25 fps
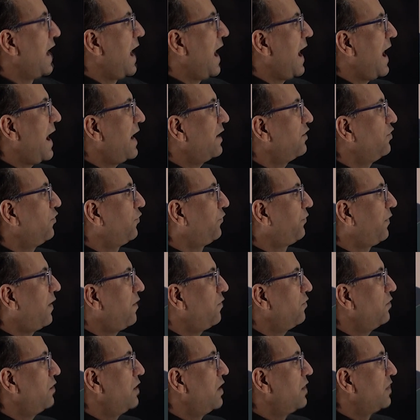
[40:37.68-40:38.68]
and you
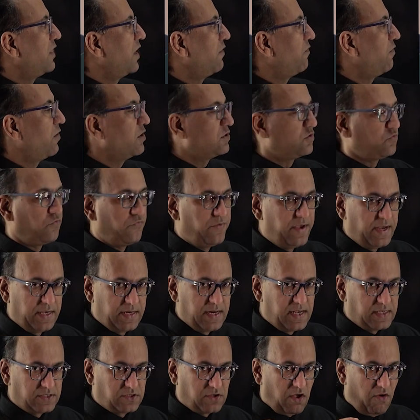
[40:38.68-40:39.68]
found there was
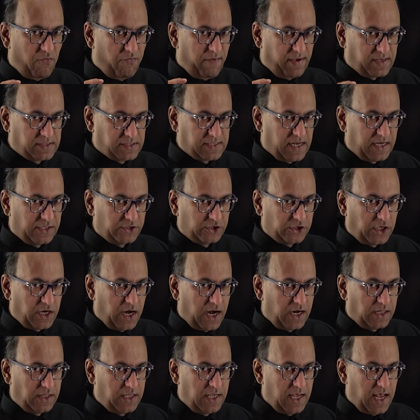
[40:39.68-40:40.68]
weakness of extension
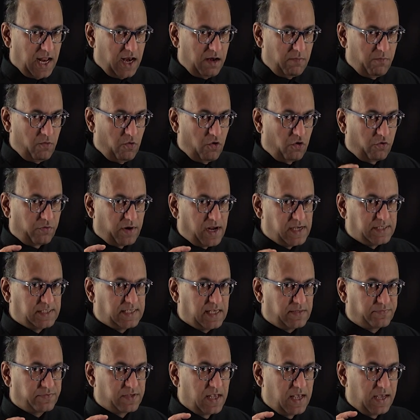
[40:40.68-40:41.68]
at the elbow.
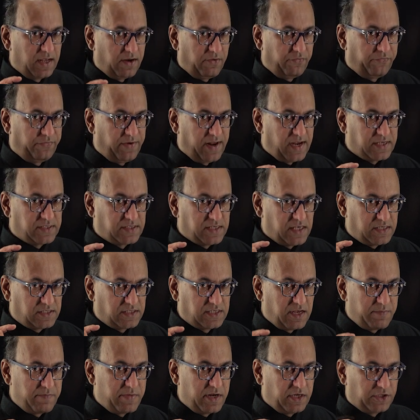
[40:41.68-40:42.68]
Triceps reflex is
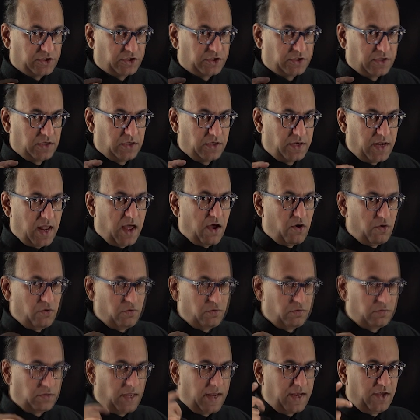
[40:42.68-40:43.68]
diminished. Now,
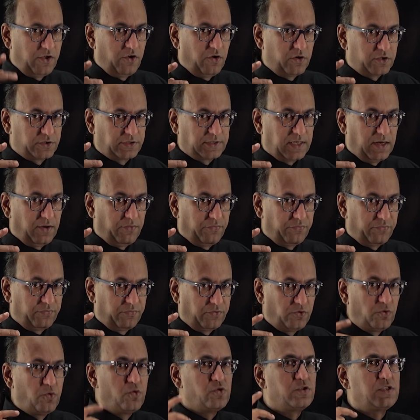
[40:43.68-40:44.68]
think yourself.
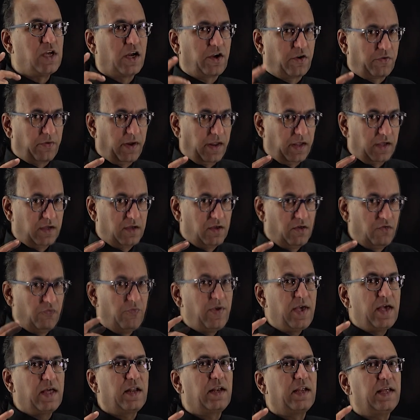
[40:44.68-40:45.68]
Use the trick.
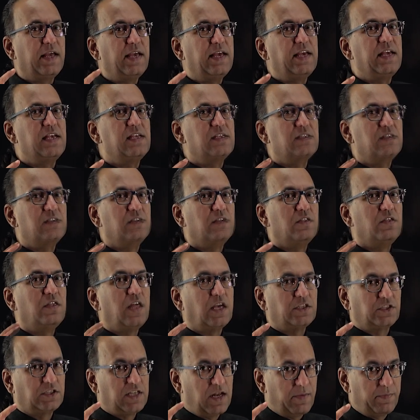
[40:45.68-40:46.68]
Where is the
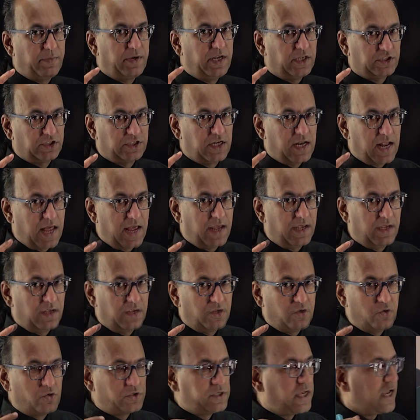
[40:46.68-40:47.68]
slip disc line?
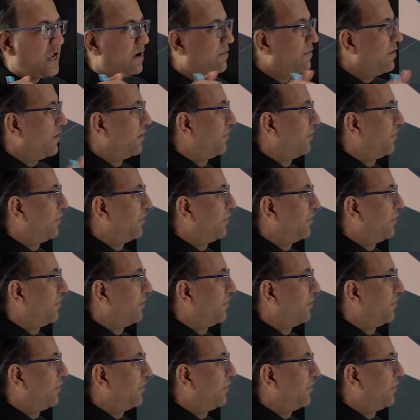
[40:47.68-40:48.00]
Using our